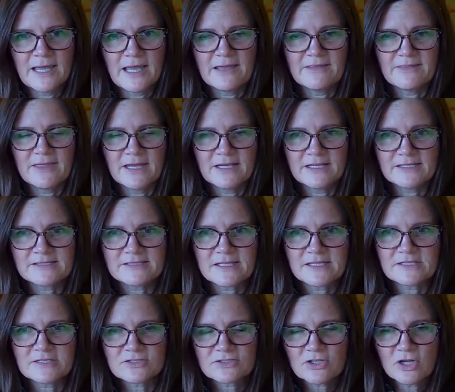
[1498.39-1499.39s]
And then as
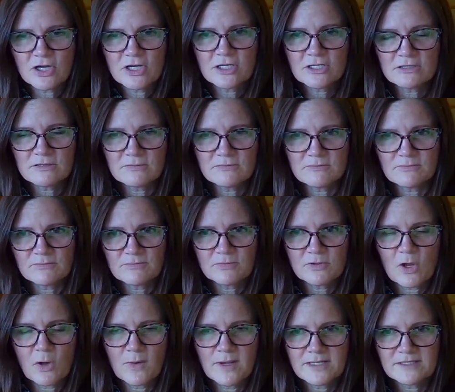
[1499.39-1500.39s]
they start
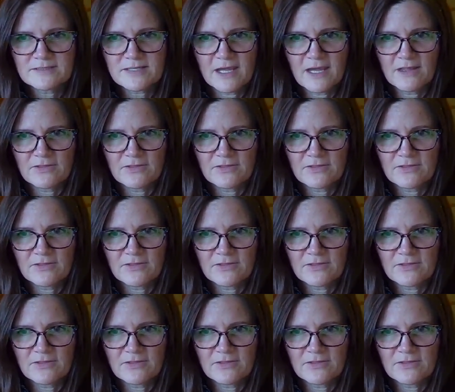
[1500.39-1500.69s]
going to